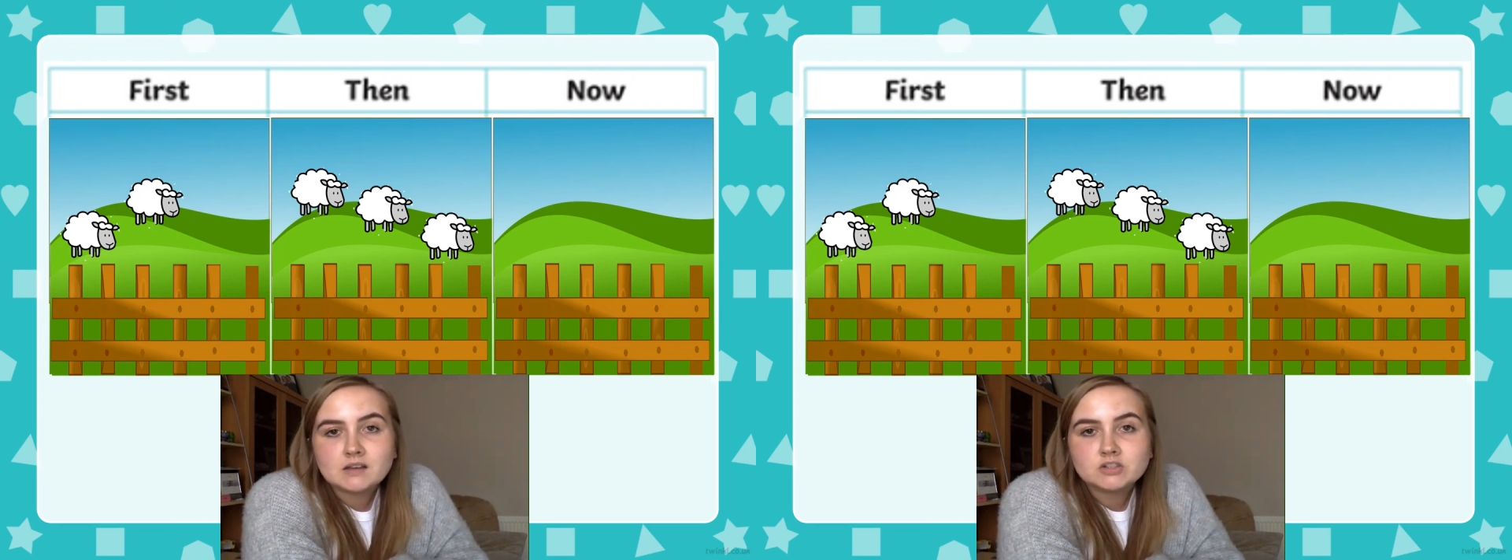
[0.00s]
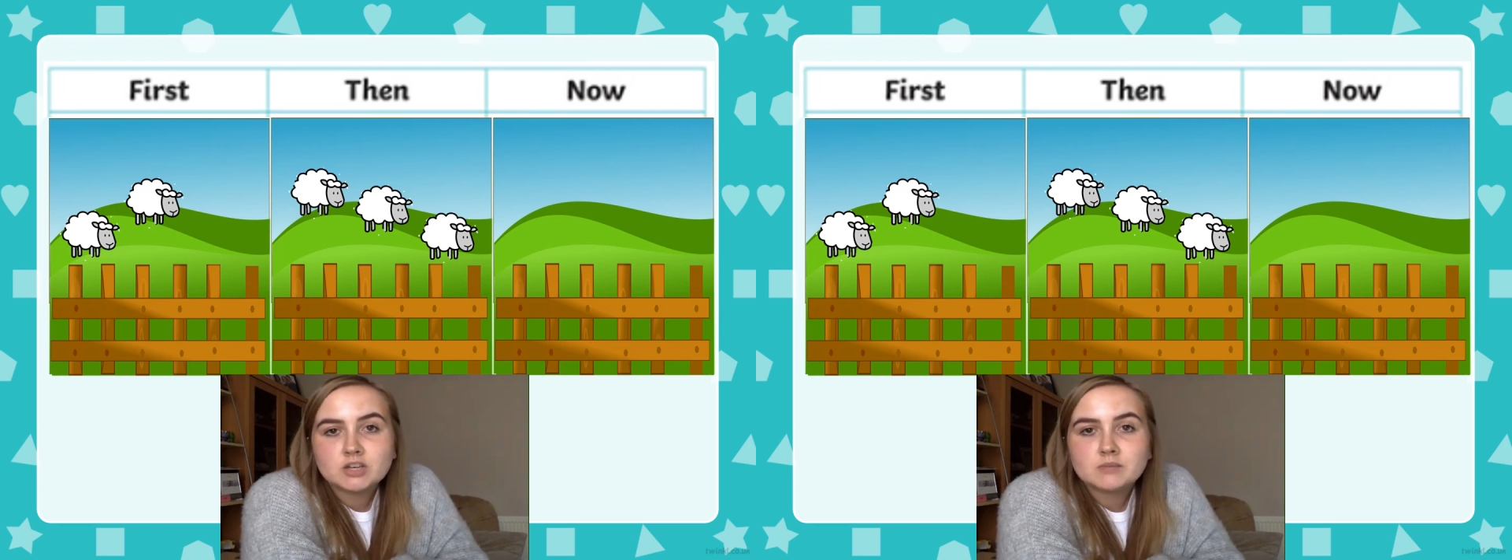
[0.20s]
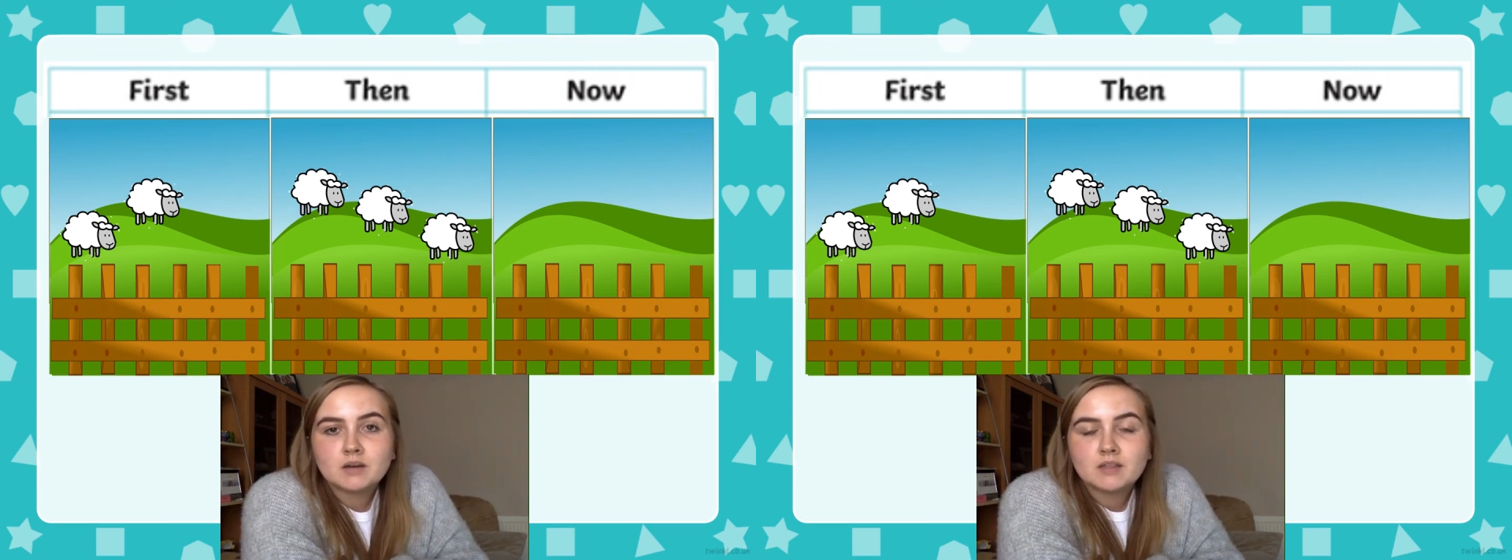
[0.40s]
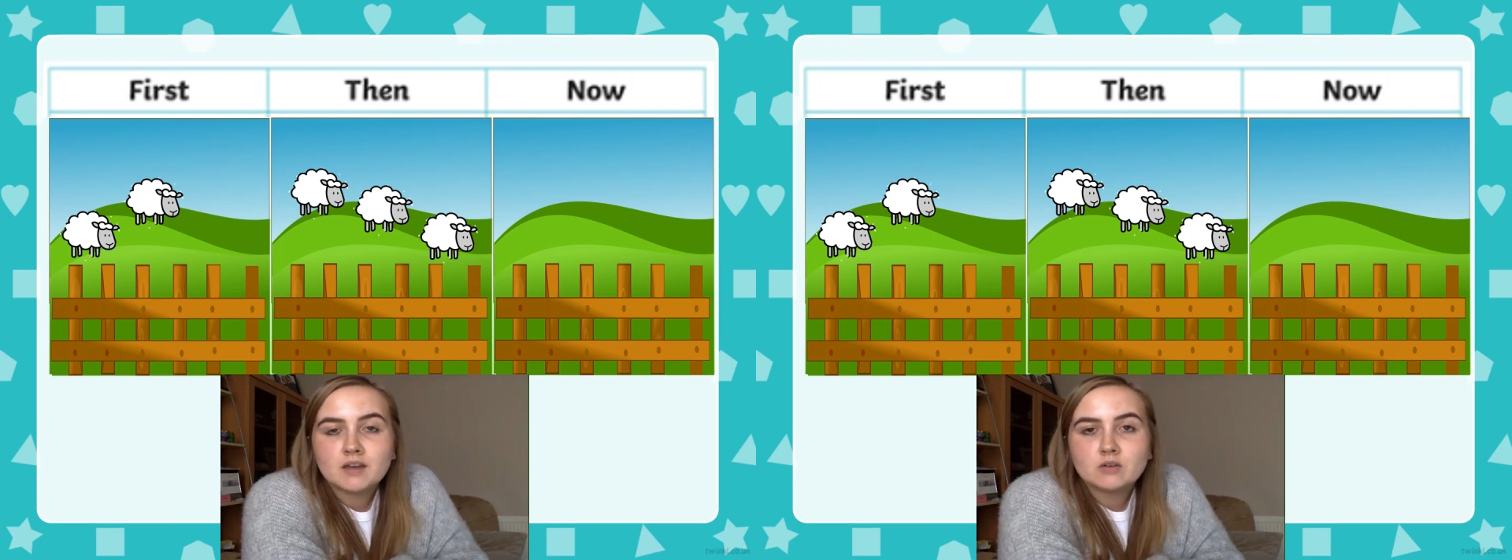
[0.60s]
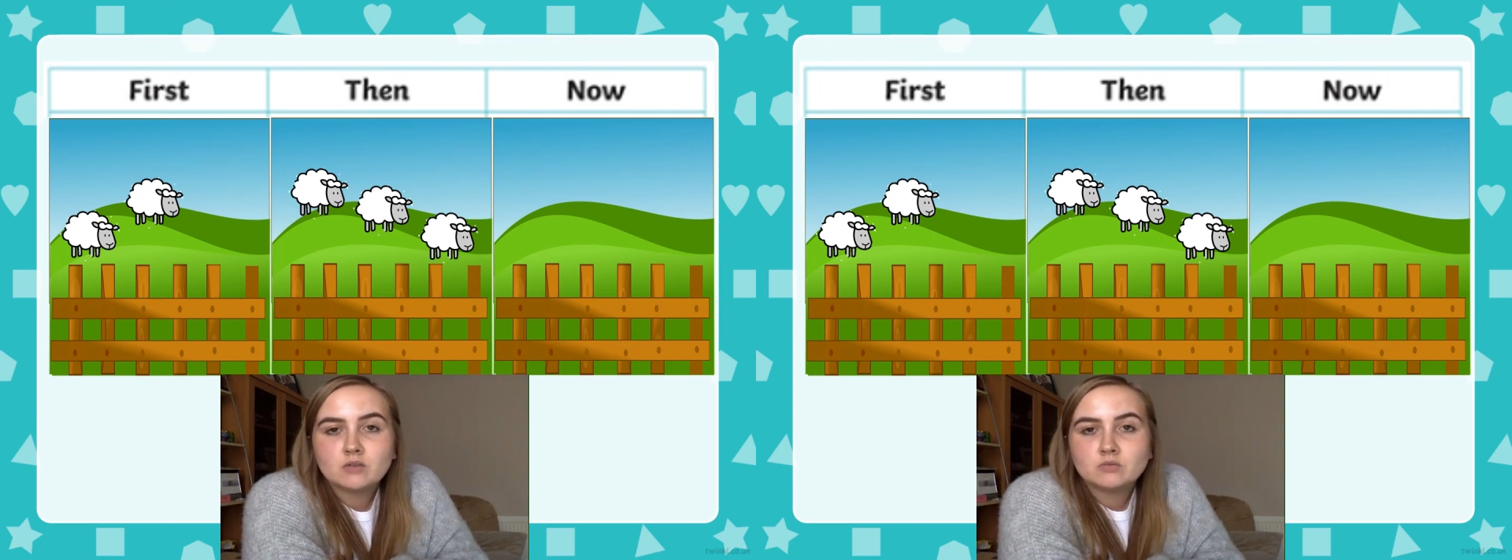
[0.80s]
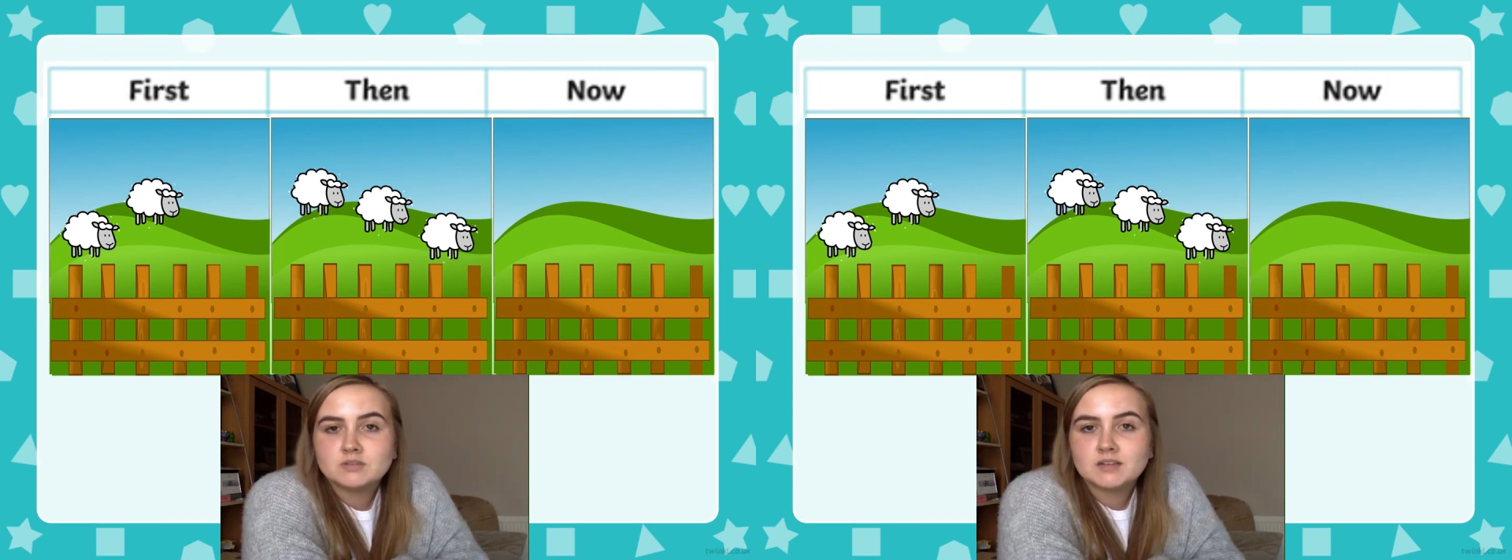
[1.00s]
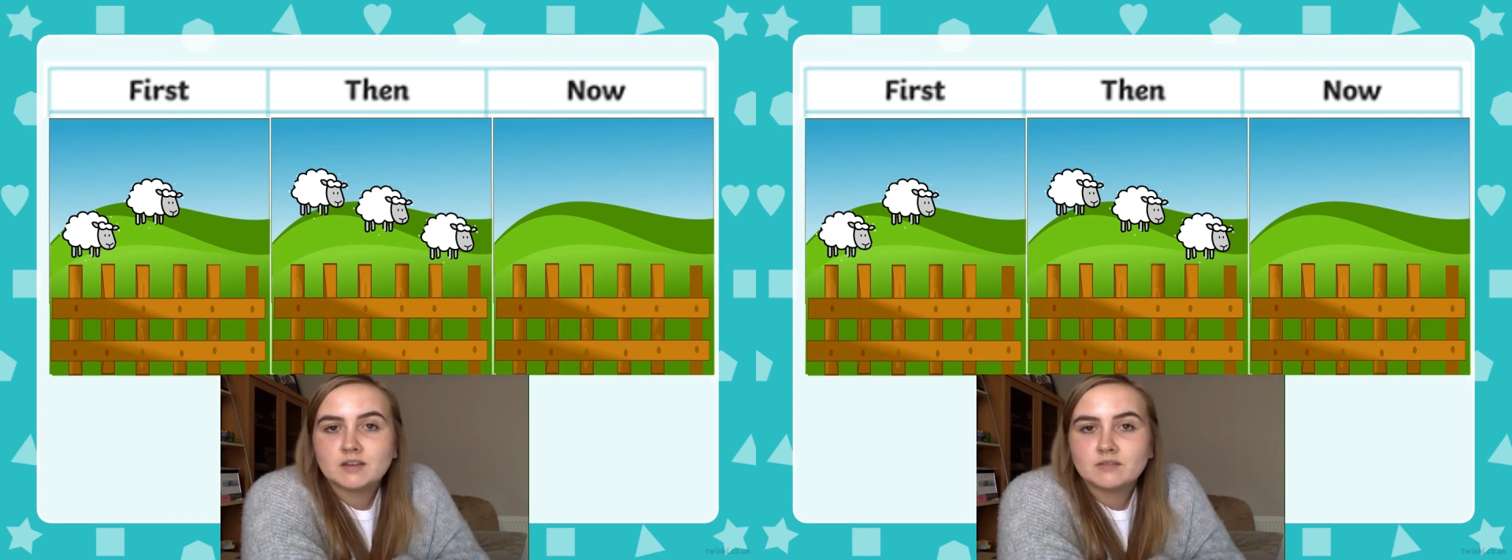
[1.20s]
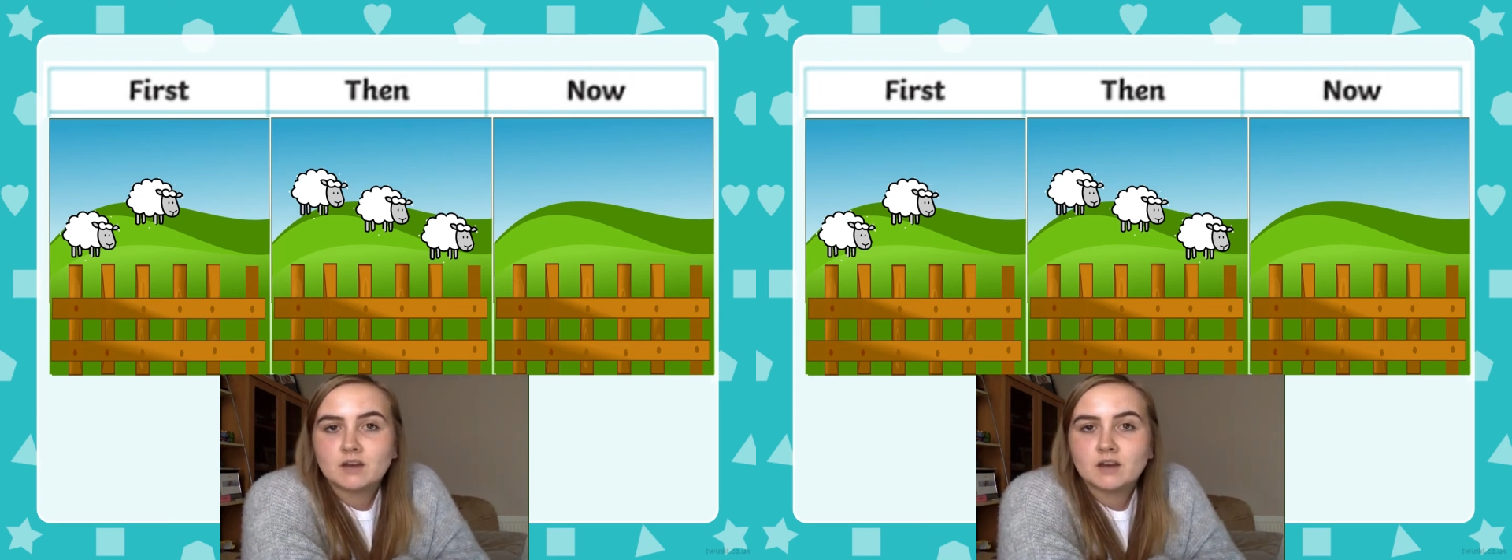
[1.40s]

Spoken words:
sheep are there altogether?